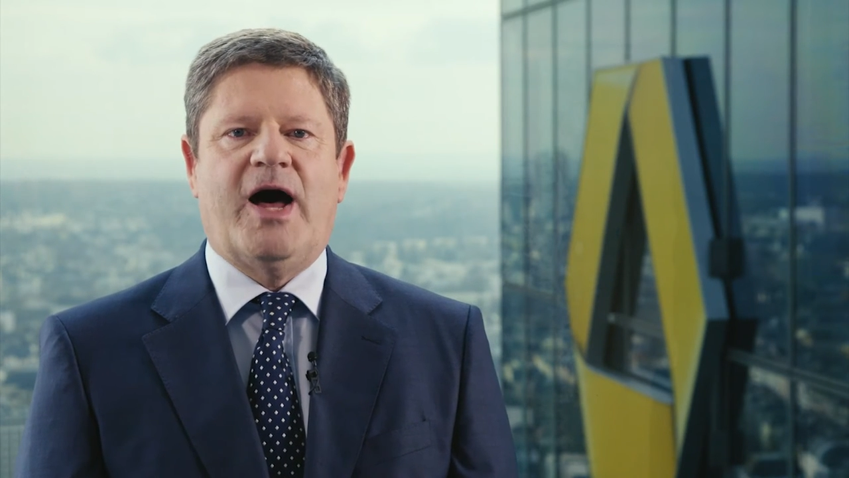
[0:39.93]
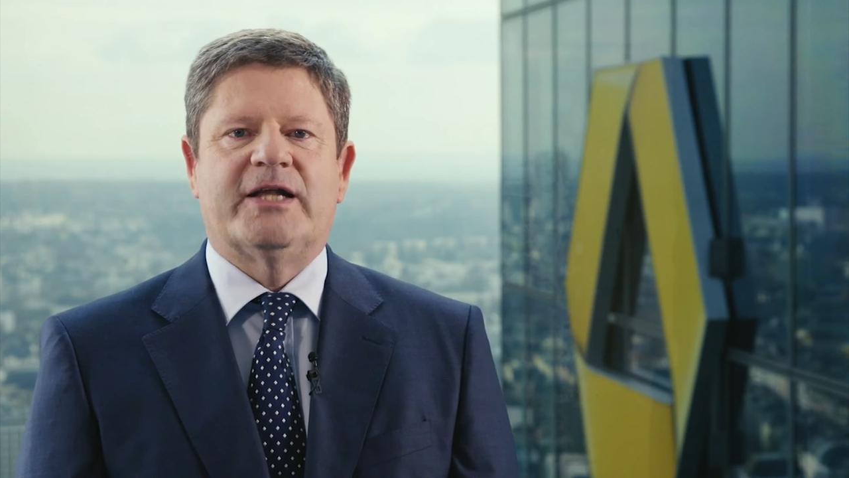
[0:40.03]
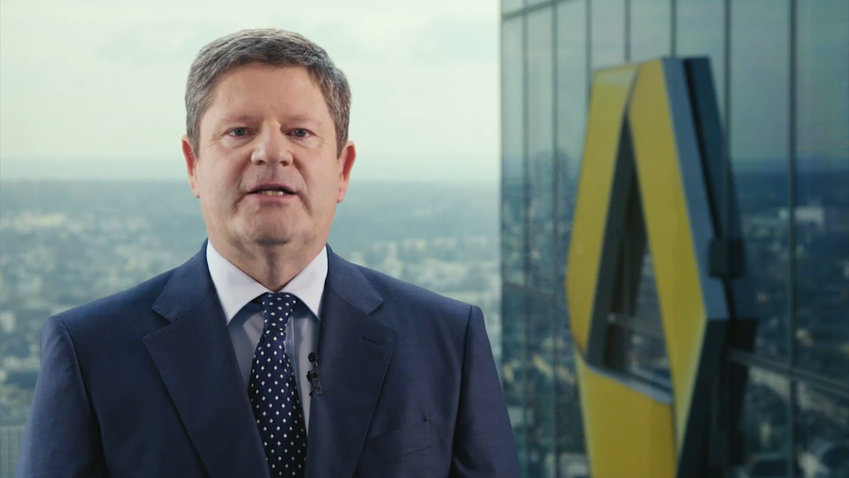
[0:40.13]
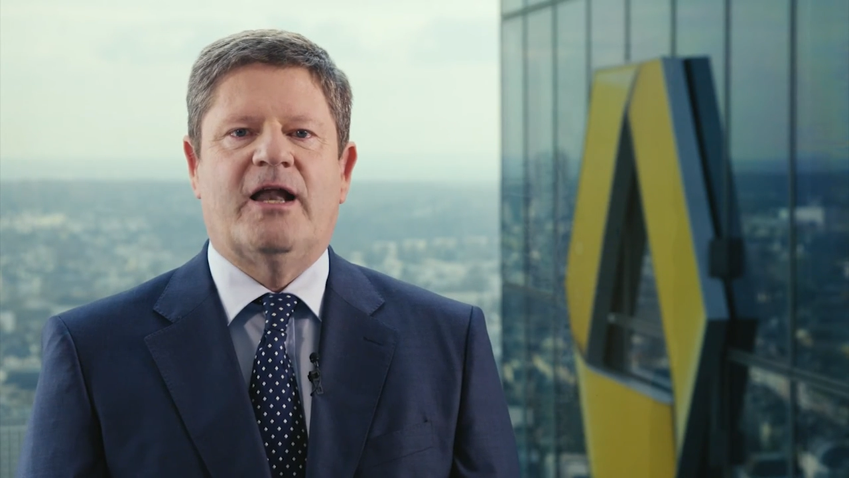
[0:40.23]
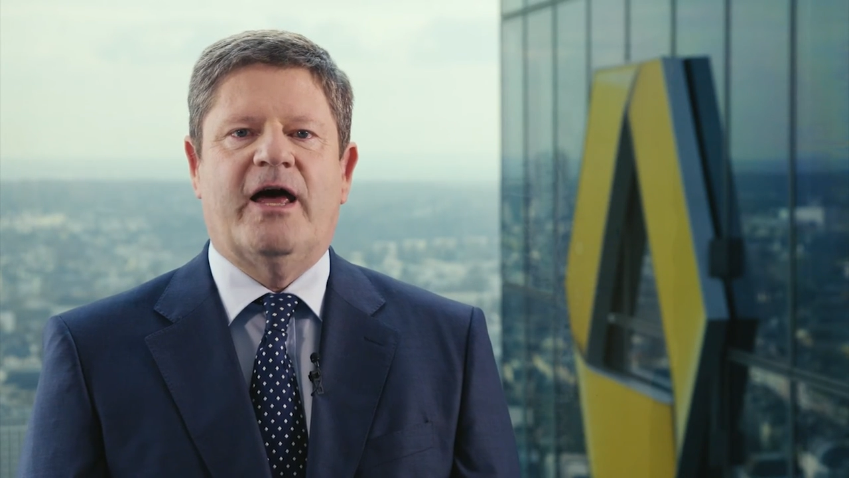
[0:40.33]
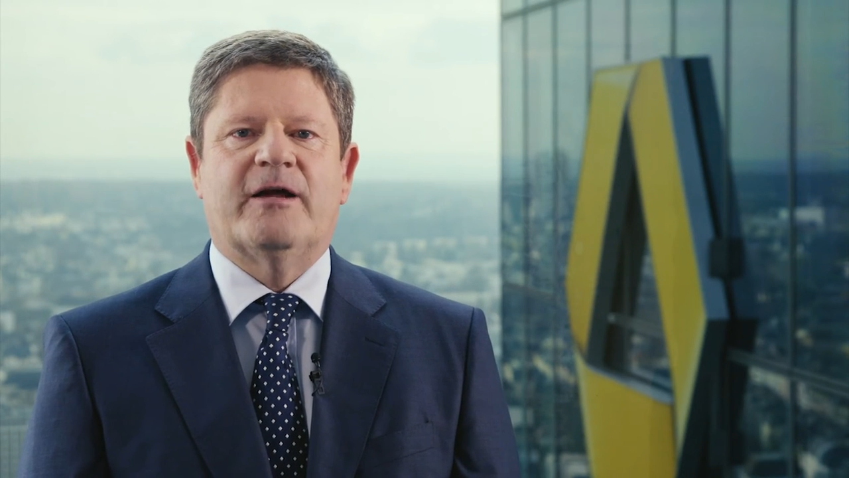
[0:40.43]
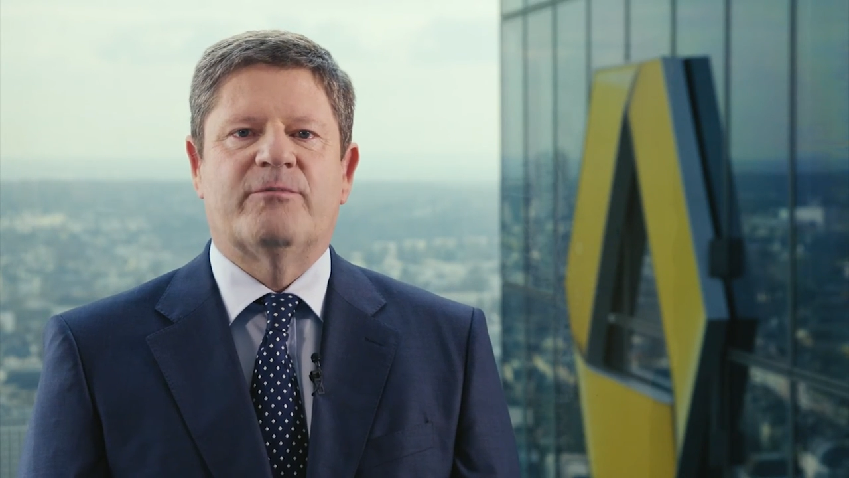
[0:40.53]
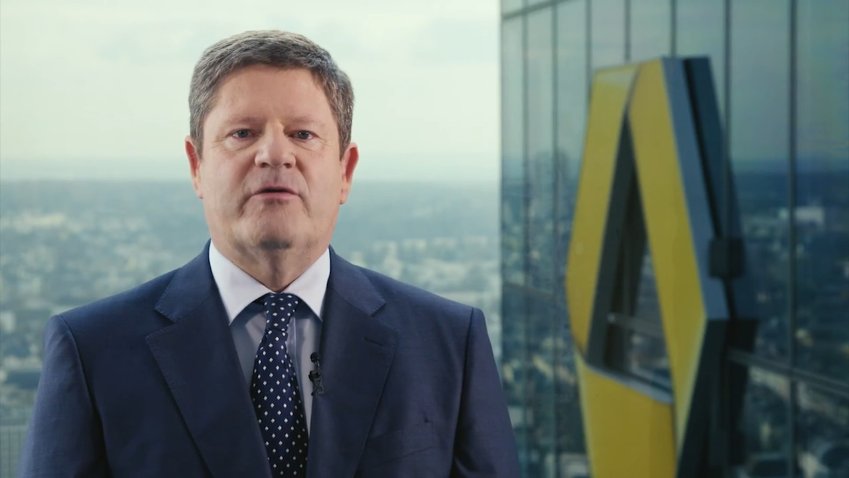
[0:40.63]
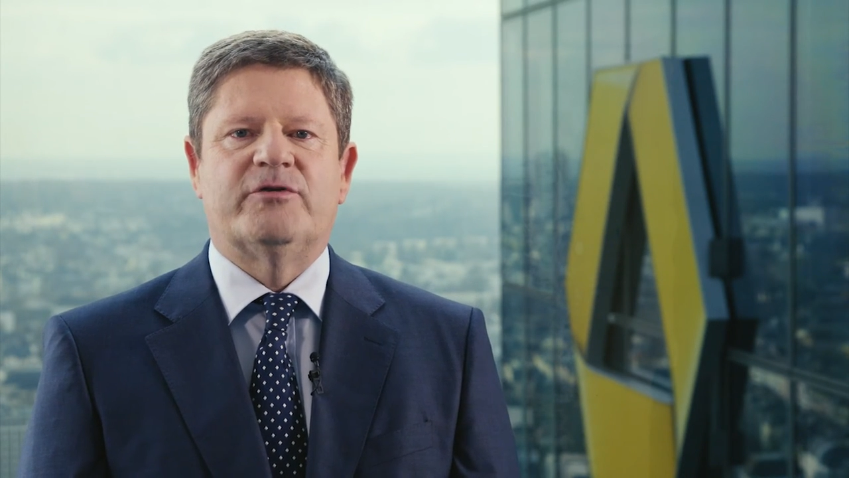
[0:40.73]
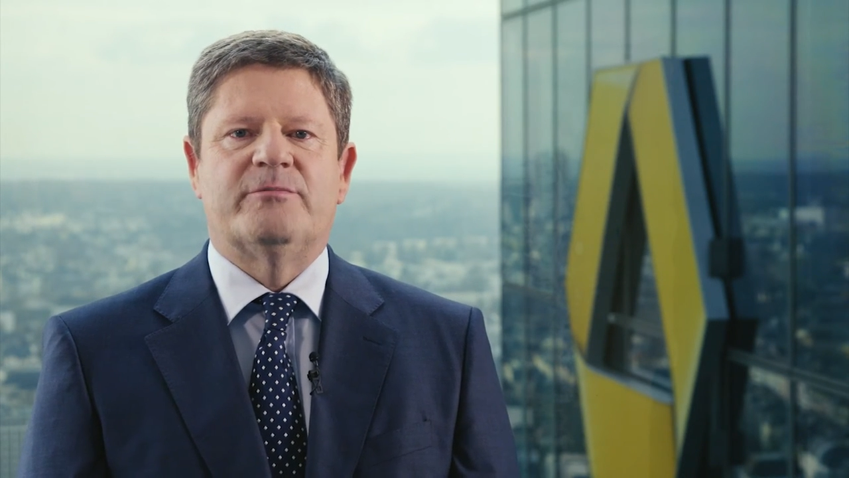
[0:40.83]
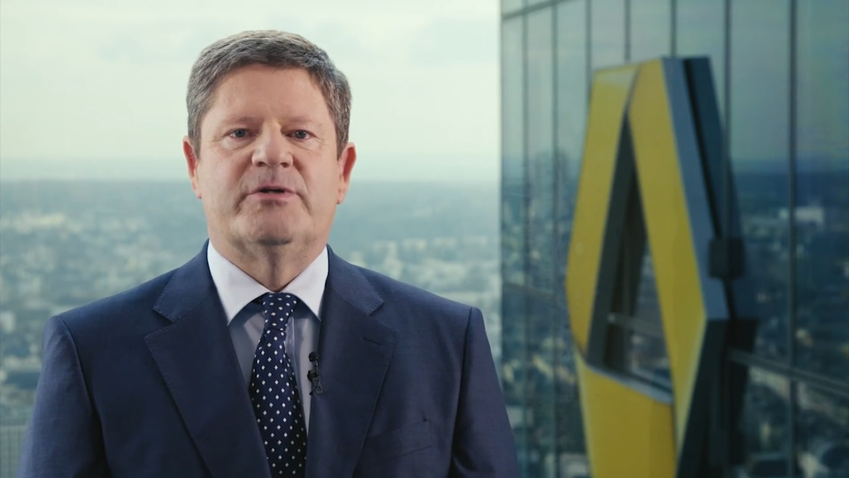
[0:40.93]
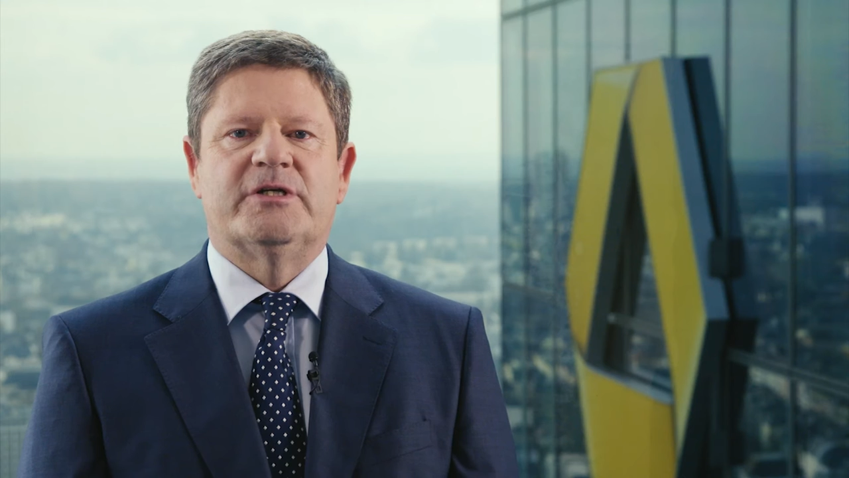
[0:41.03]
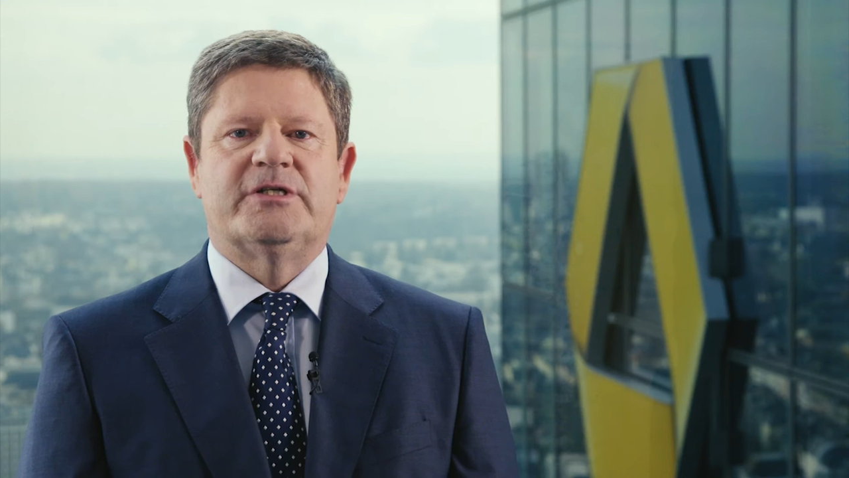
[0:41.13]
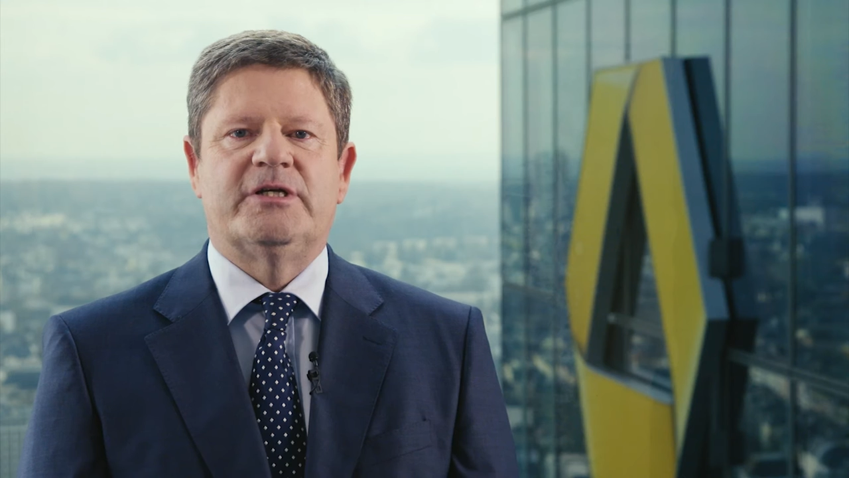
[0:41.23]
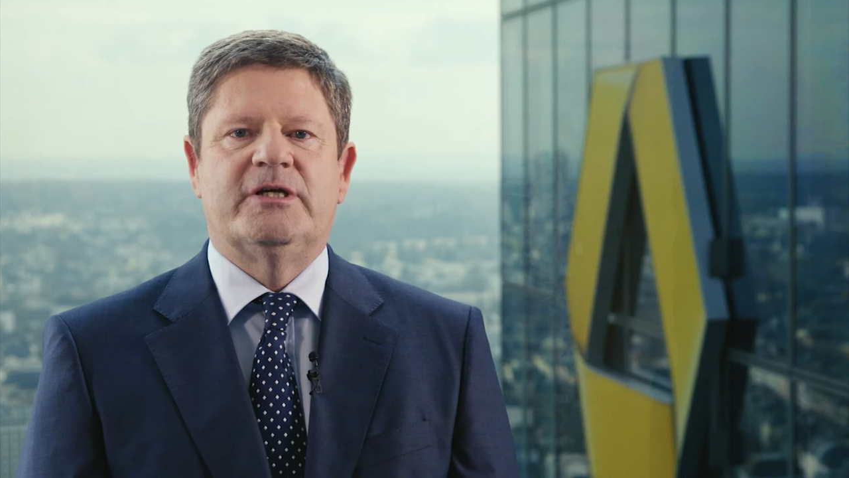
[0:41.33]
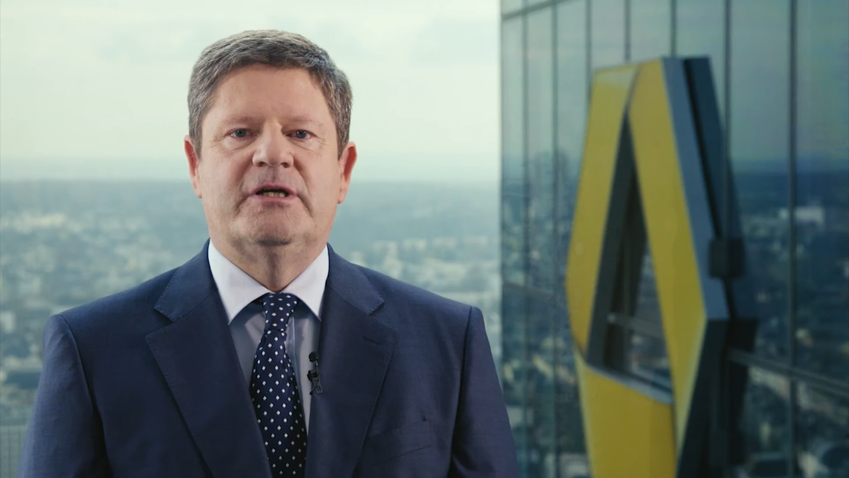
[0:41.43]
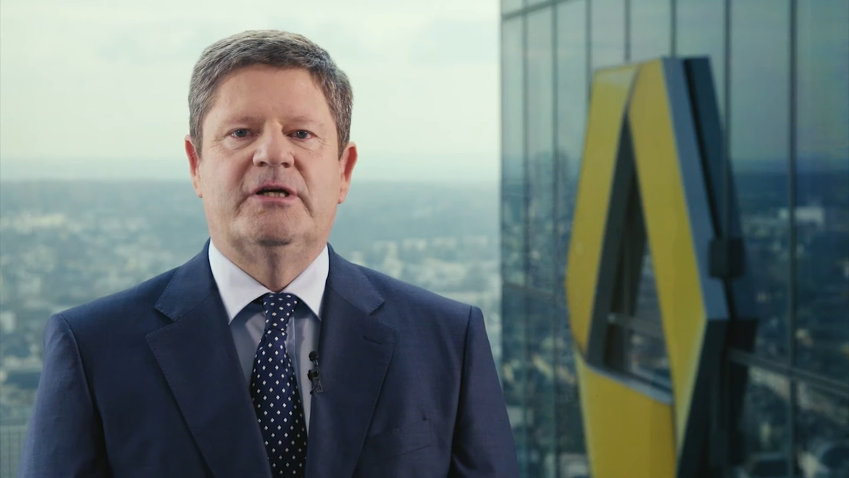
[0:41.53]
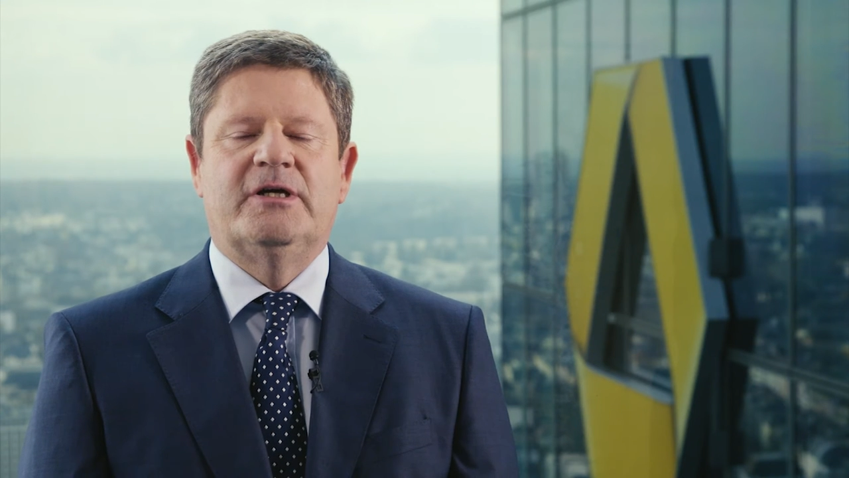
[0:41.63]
underlying profitability,